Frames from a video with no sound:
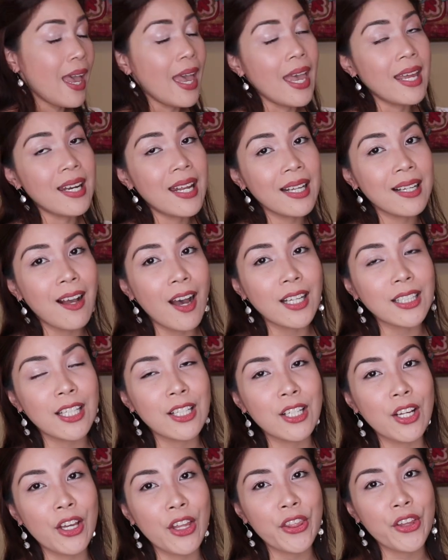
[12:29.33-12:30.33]
And I got
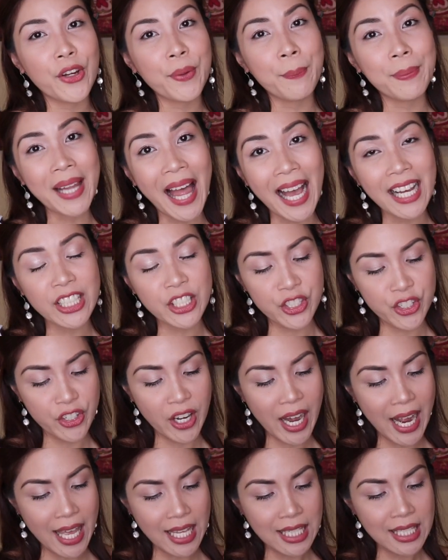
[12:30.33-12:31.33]
another black
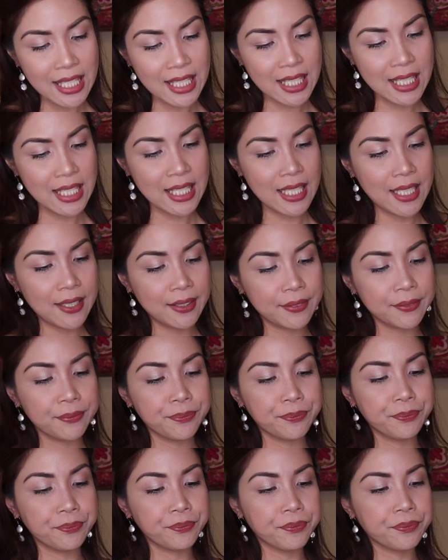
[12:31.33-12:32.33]
dress
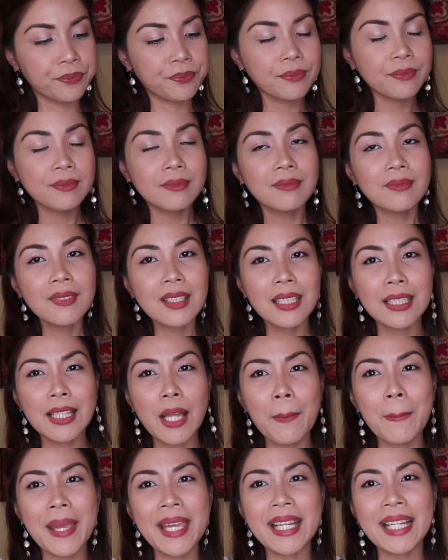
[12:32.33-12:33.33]

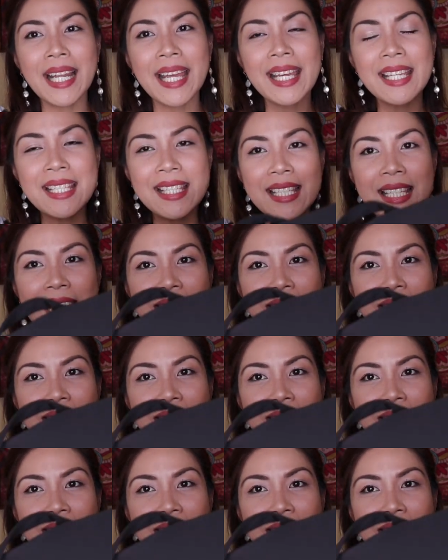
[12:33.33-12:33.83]
na may lace